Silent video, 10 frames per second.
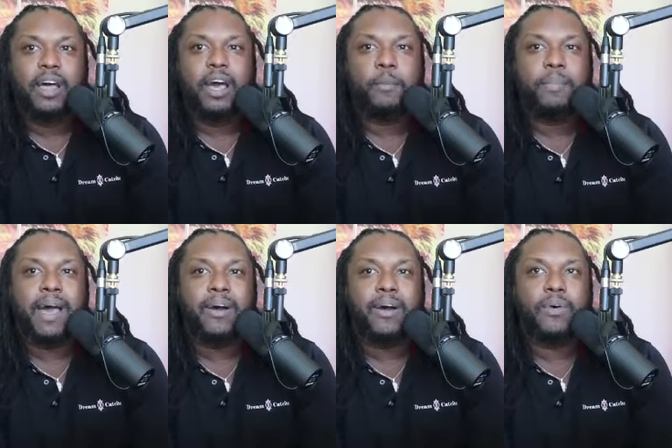
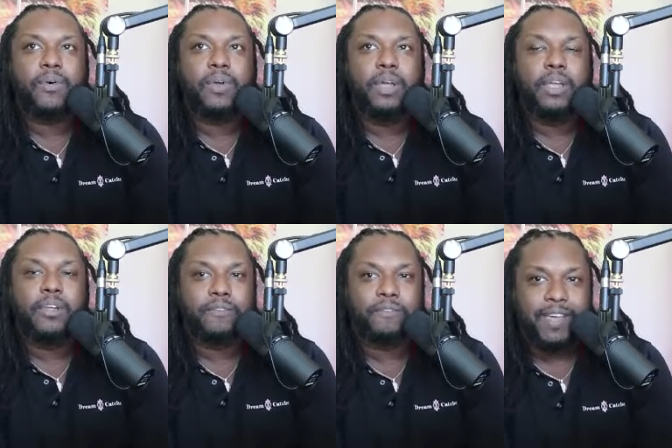about
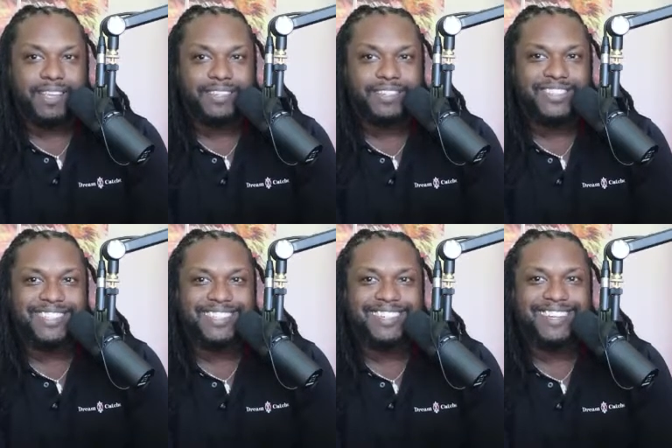your
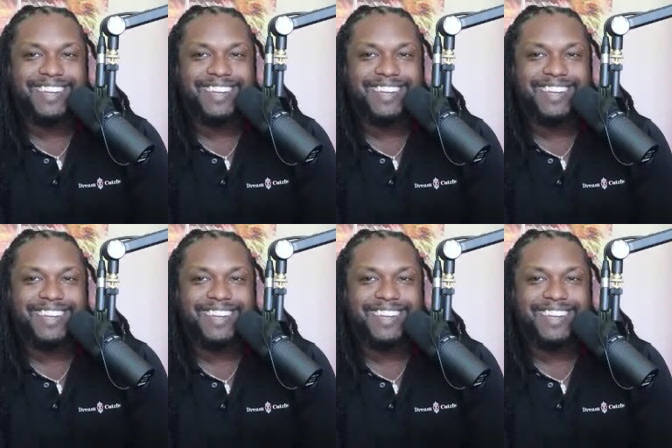investors,